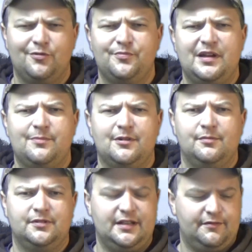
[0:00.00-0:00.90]
maple, I
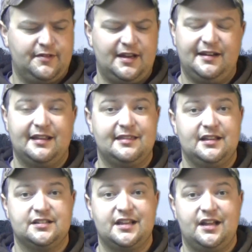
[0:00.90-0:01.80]
believe, and that
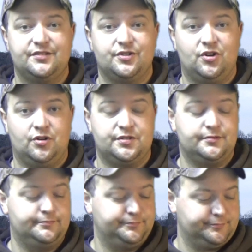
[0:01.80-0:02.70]
thing sounds
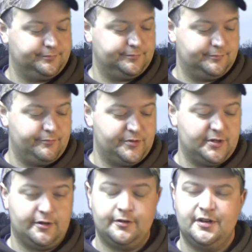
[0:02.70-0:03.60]
awesome.
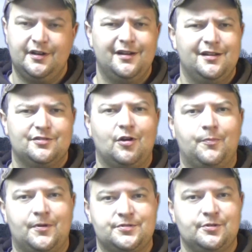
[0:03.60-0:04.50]
So it's all
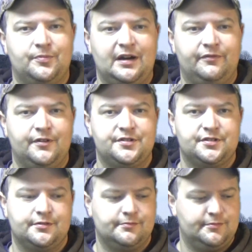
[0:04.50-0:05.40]
personal
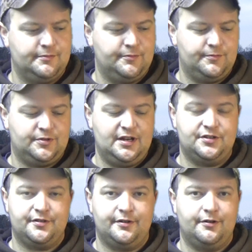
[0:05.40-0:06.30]
preference. To
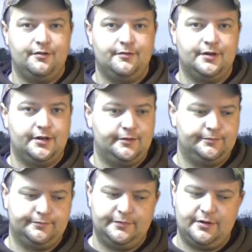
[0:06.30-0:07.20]
each their own.
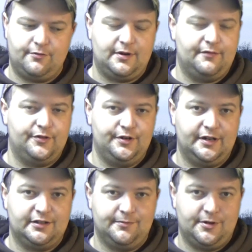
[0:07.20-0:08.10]
Whatever you
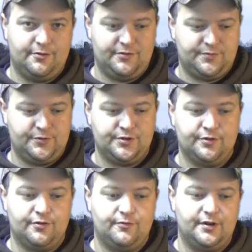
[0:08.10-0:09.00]
like to blow is what you're
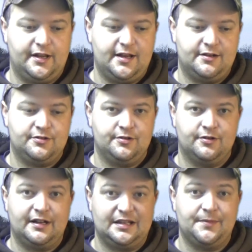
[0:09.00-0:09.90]
going to want to get. You're
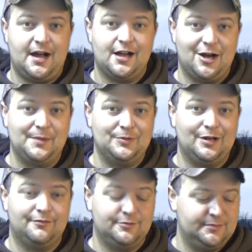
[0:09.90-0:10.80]
going to have to buy a couple
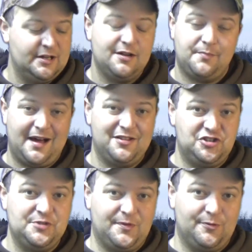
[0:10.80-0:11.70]
of them. Buy the
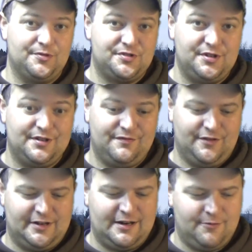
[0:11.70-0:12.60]
cheaper ones so you can
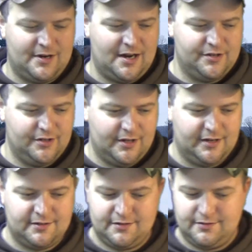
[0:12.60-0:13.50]
figure out what kind you like.